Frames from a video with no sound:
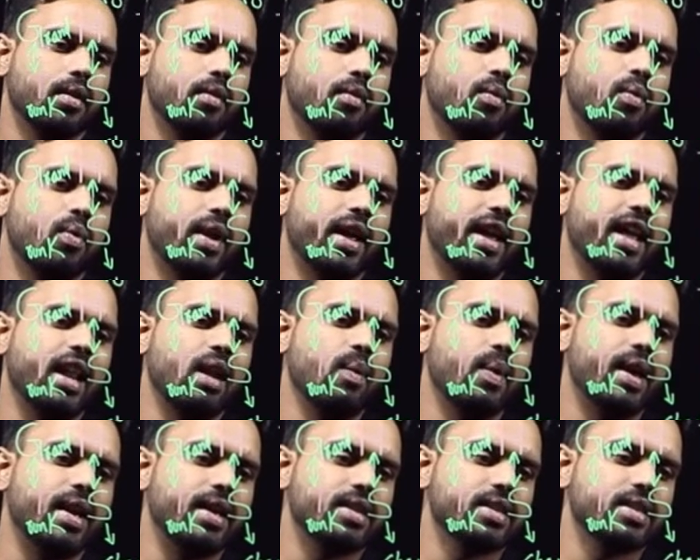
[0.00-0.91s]

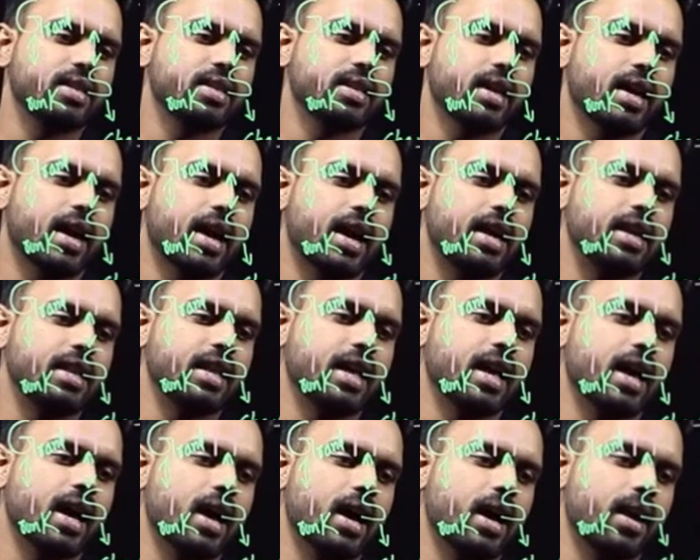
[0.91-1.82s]
railways and
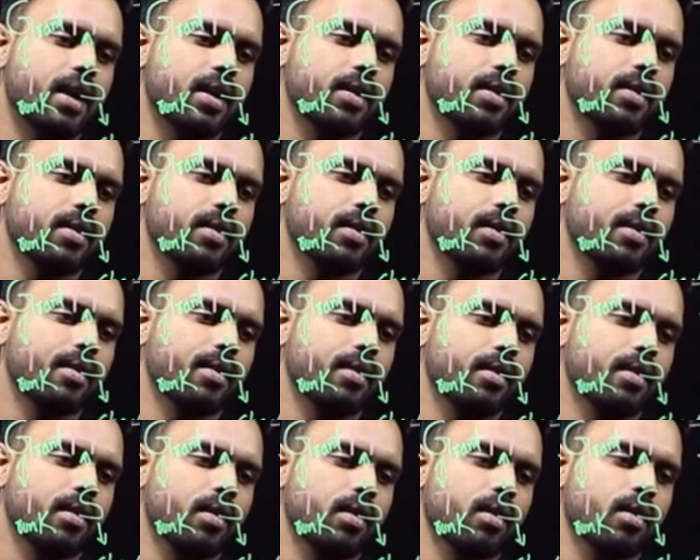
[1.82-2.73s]
they are
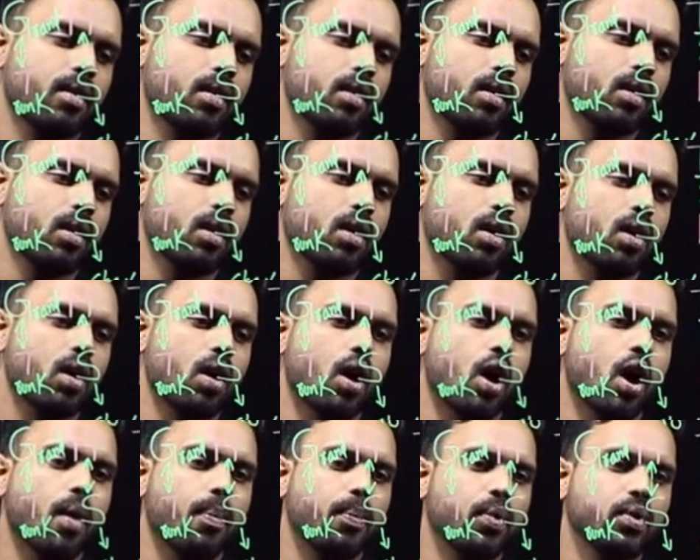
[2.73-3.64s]

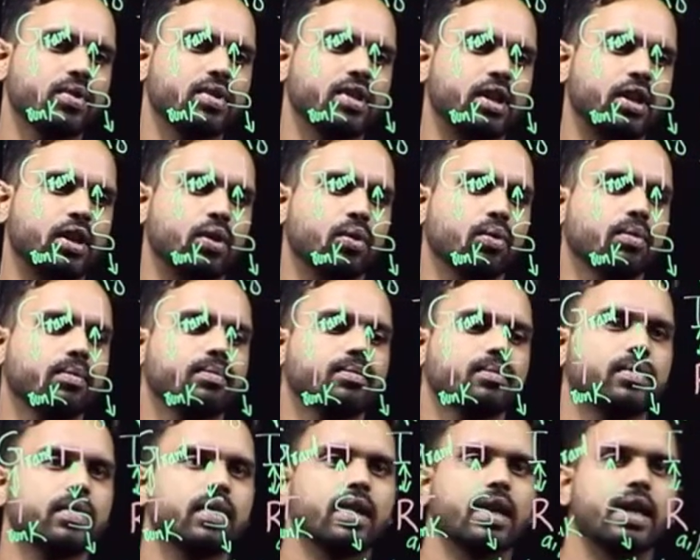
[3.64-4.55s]
opposite to
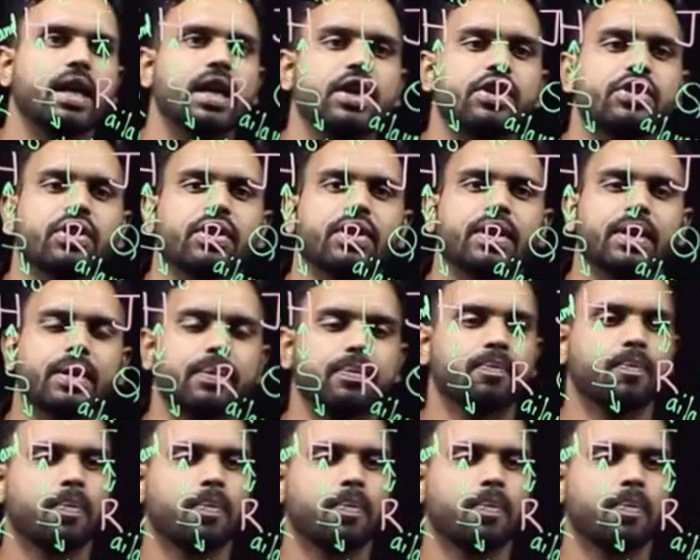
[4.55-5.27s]
each other.